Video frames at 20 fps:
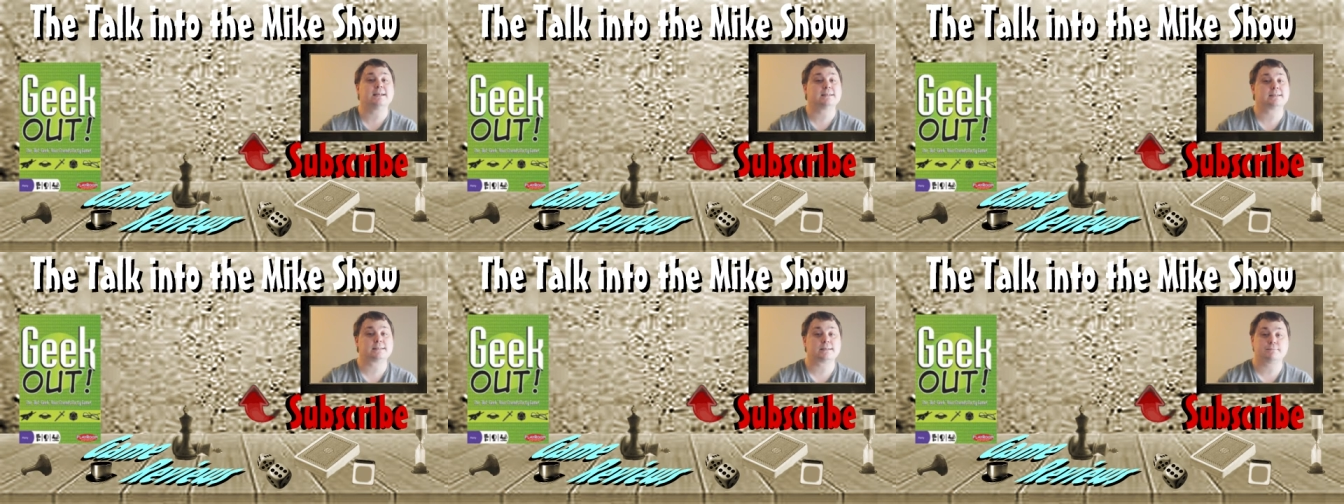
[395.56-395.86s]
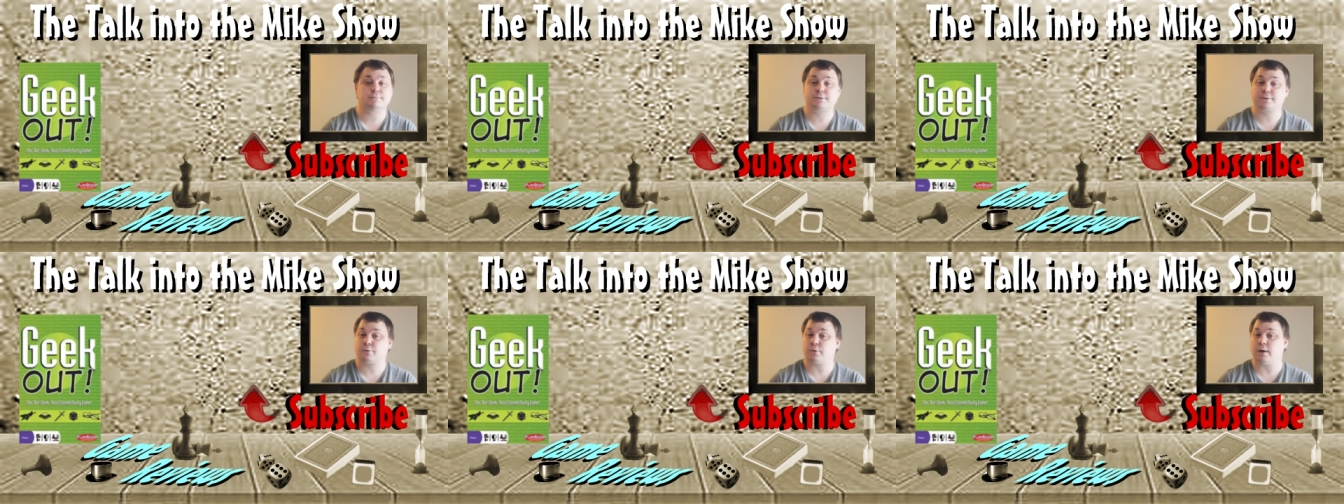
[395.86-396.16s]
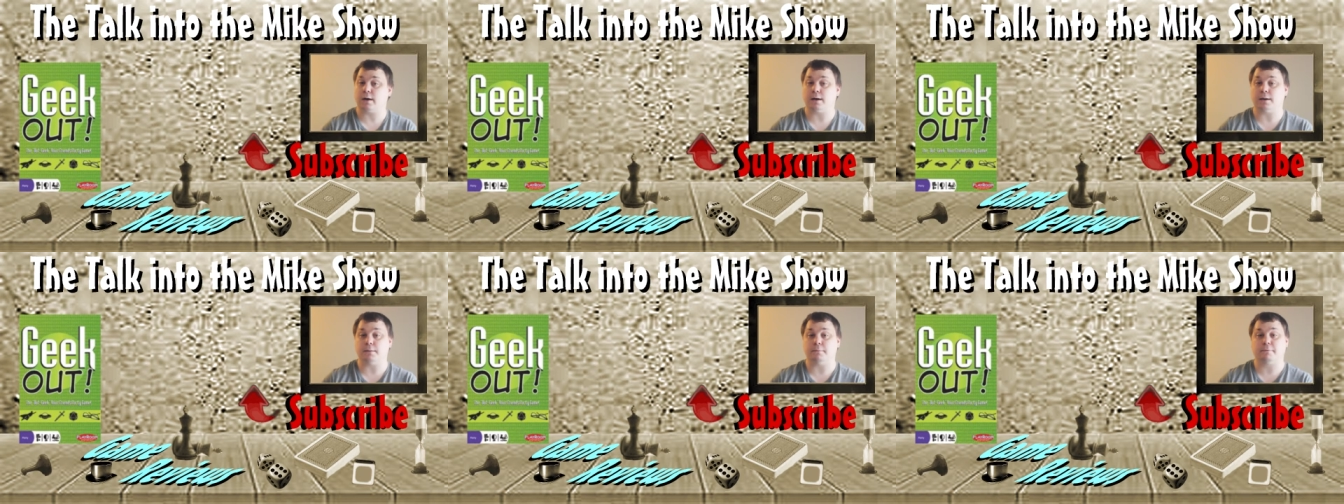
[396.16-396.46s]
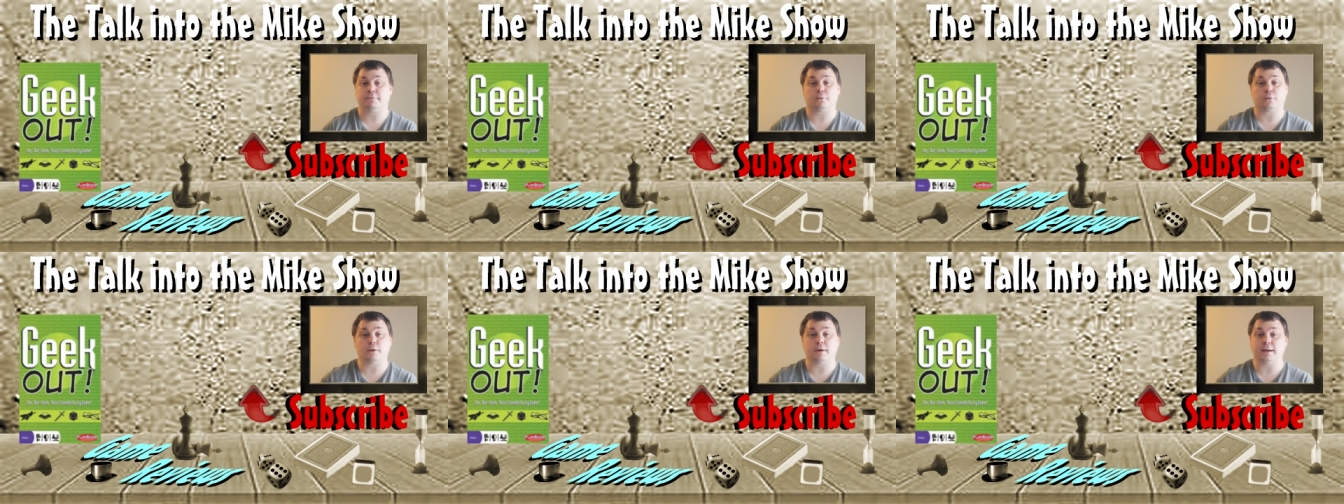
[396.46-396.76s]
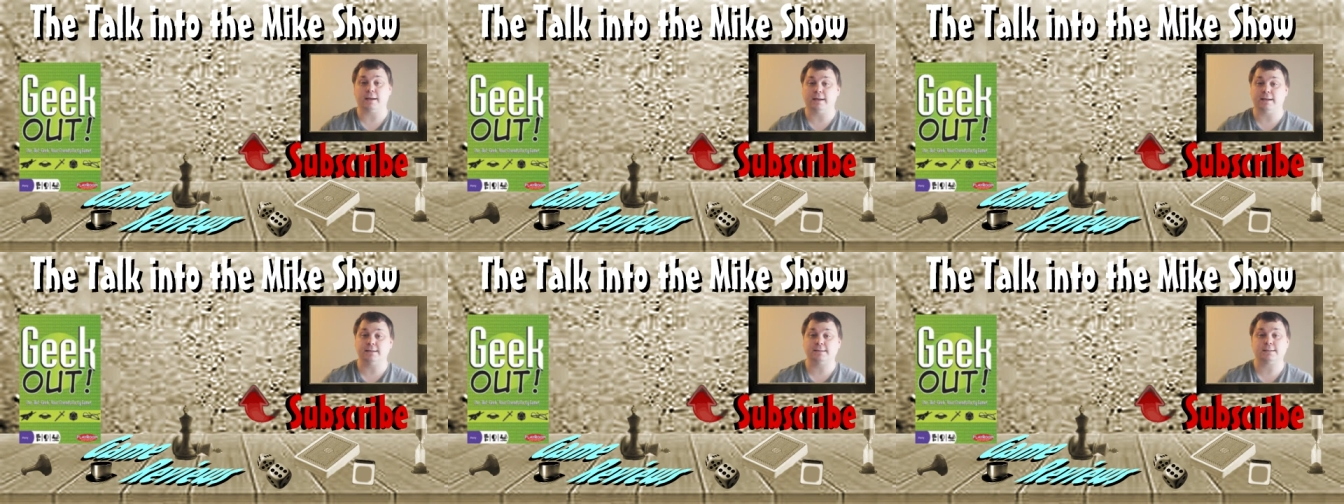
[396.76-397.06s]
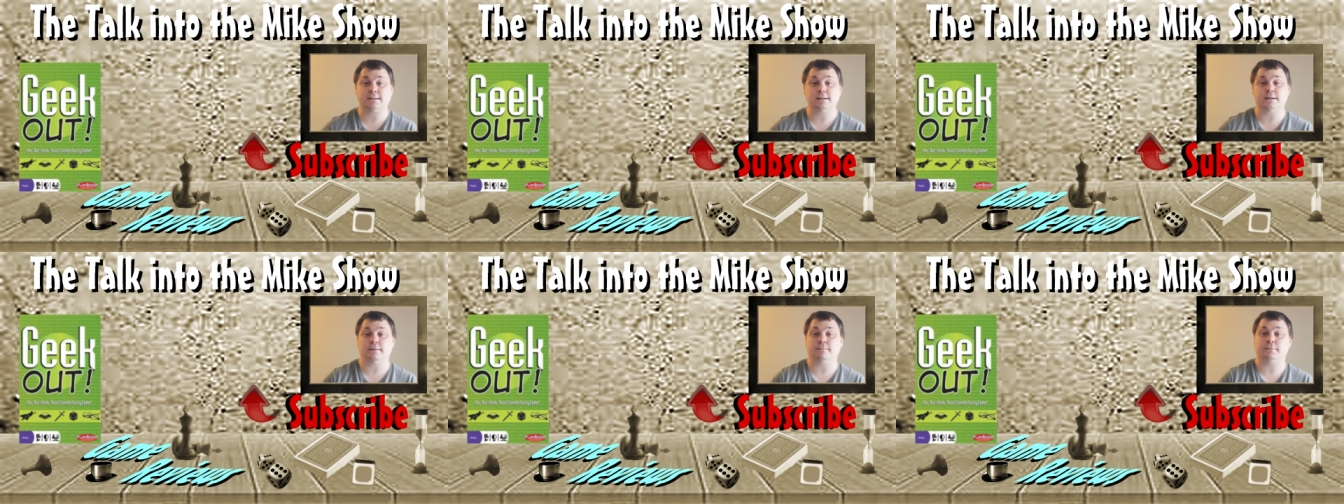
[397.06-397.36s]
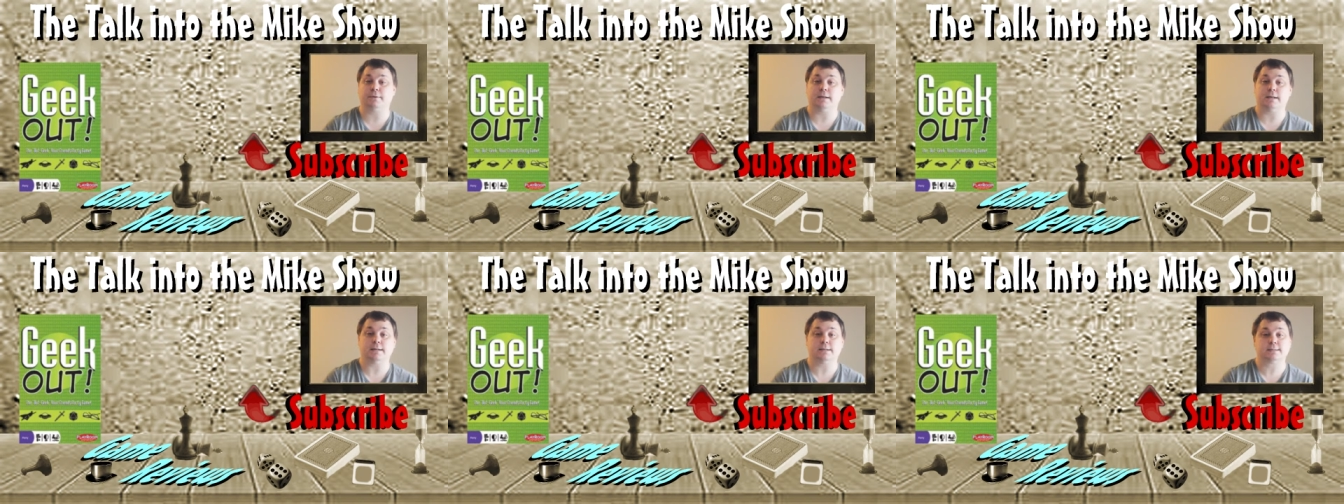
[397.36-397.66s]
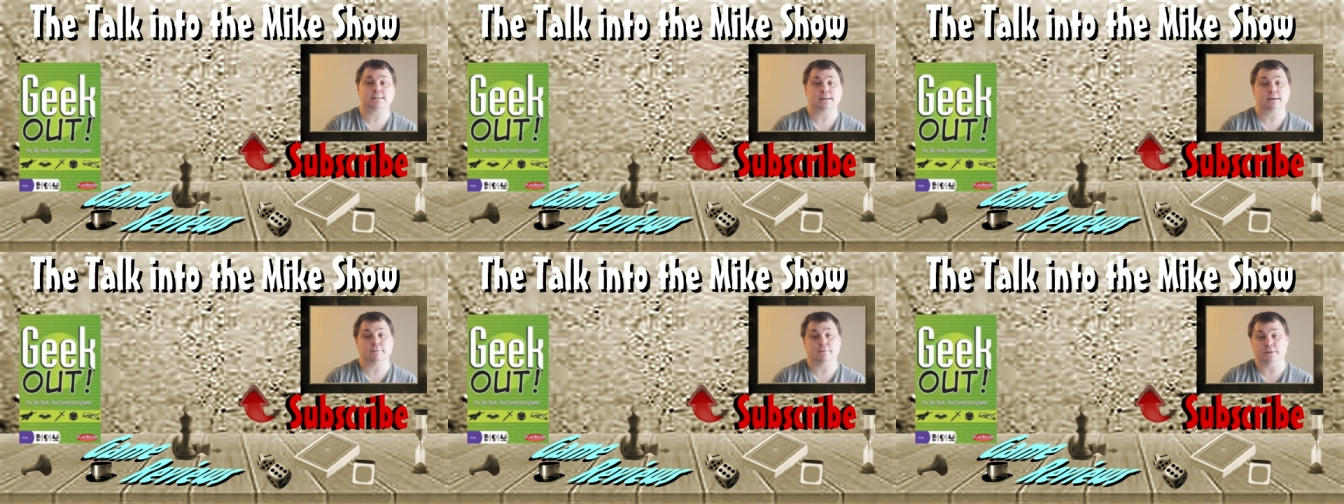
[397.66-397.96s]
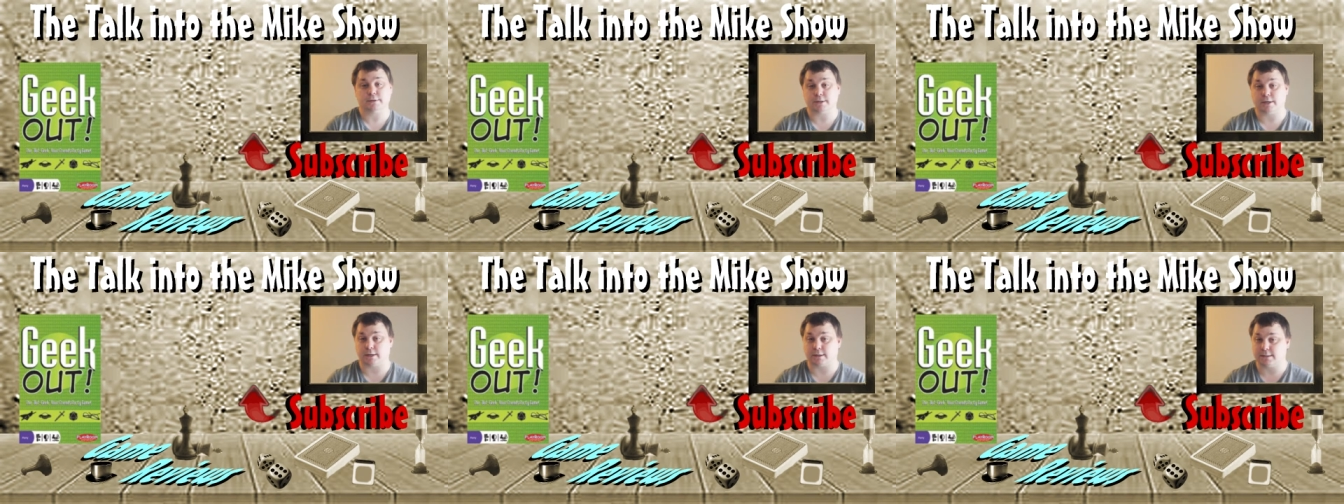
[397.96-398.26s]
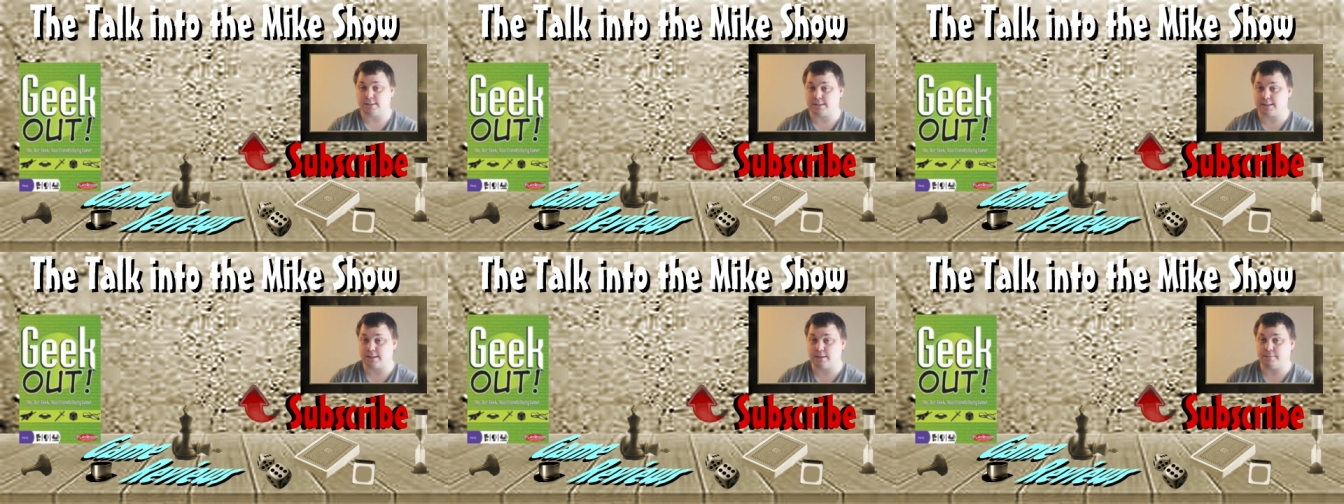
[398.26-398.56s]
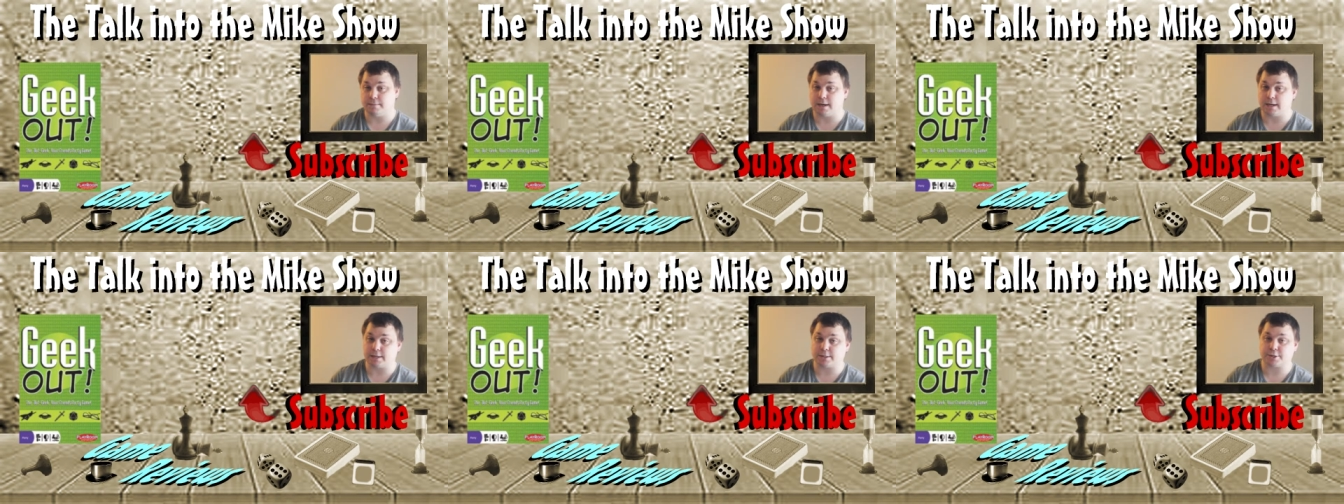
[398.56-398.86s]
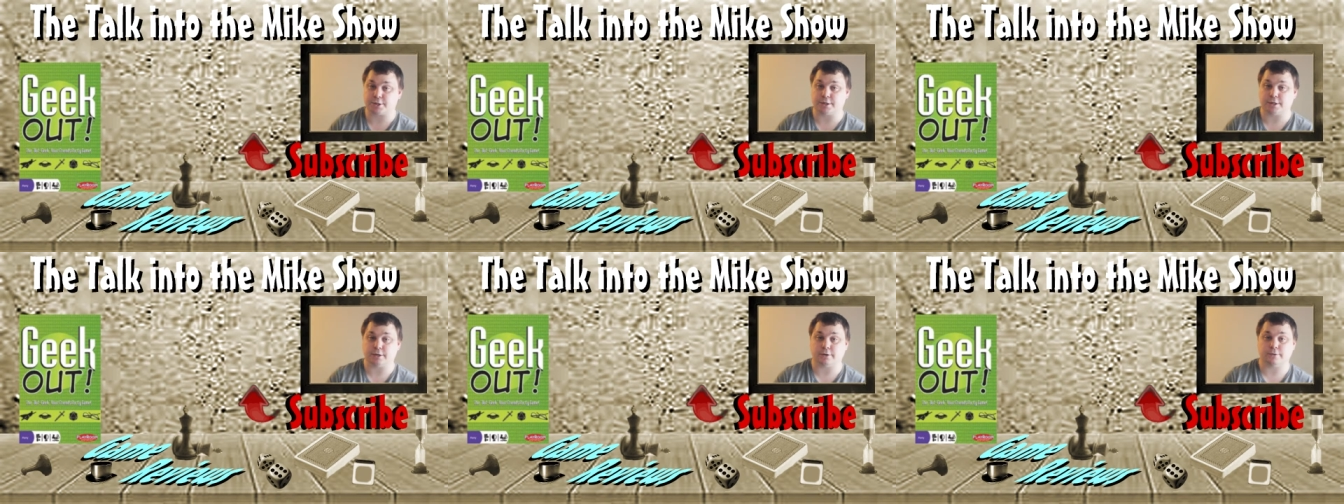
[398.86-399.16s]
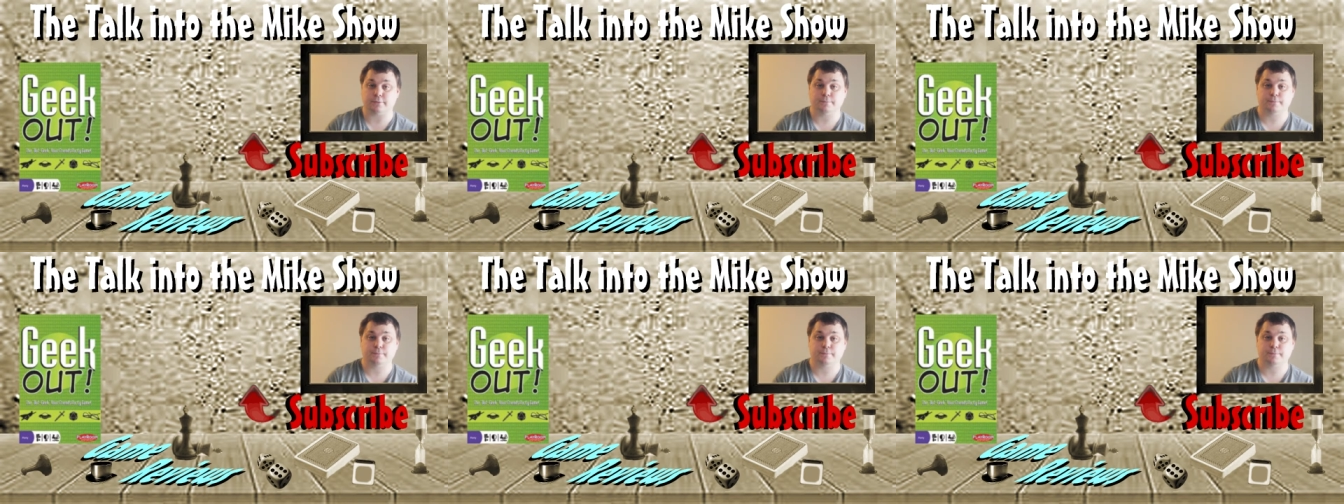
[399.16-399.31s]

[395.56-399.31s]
and subscribe for easy updates of the Talking to the Mic Show.